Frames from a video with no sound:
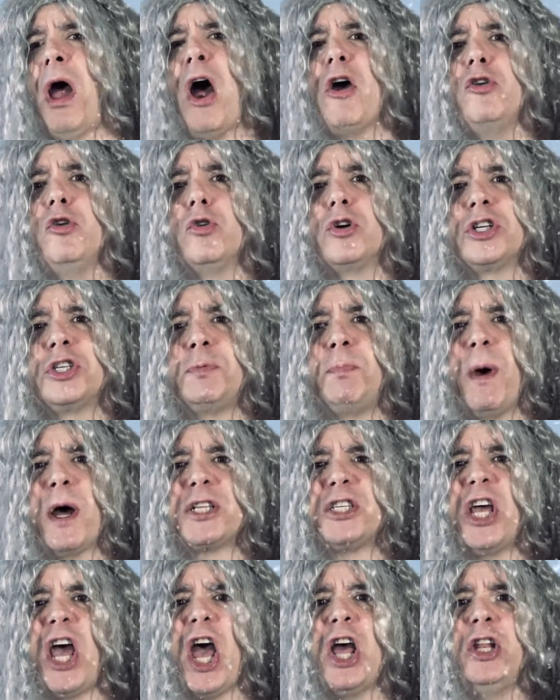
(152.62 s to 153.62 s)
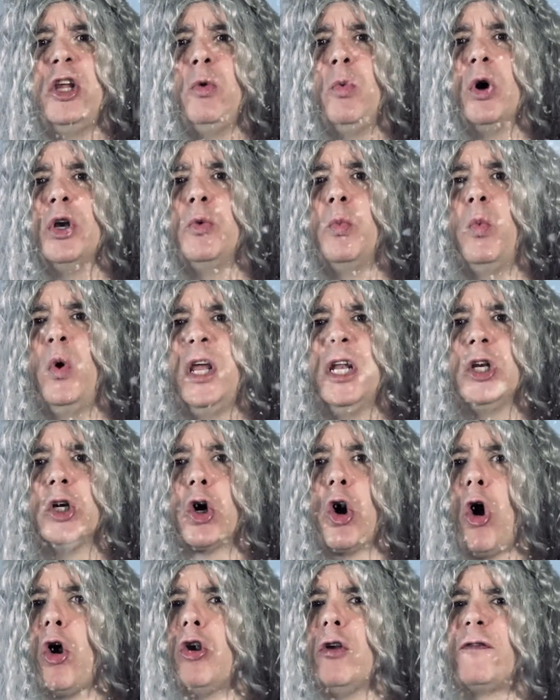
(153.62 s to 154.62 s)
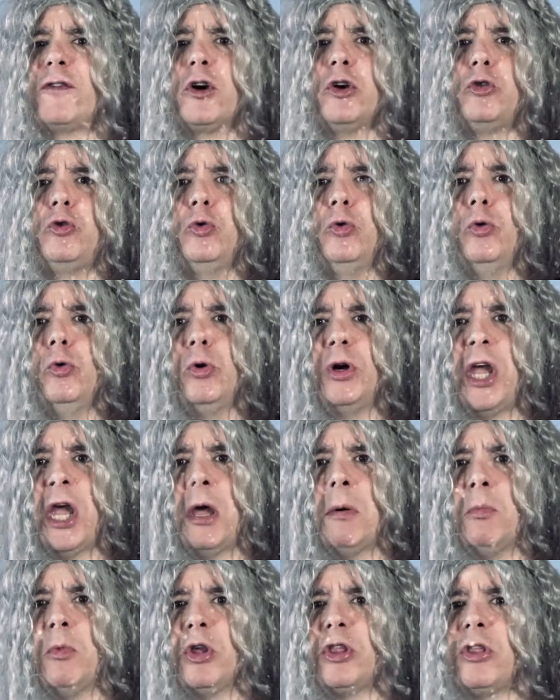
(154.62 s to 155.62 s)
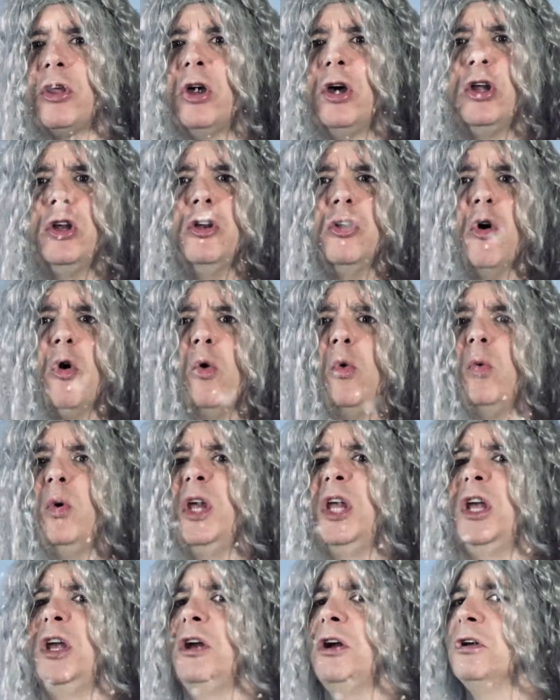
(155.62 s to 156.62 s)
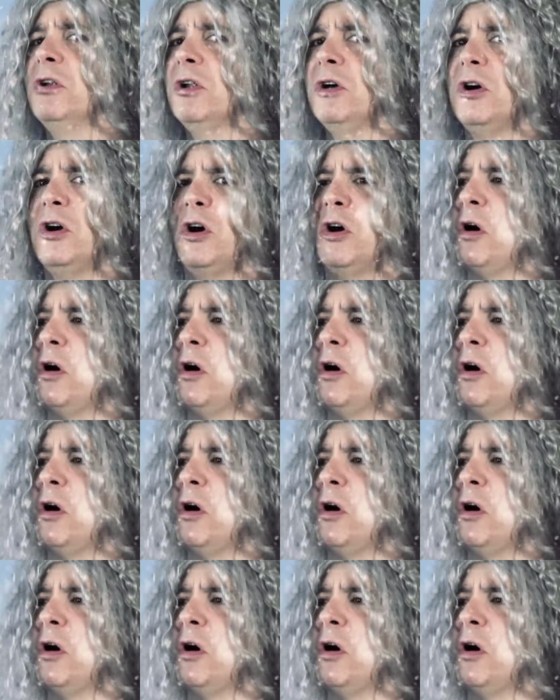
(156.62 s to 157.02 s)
How you expect anyone win Call of Cthulhu game with no wheel,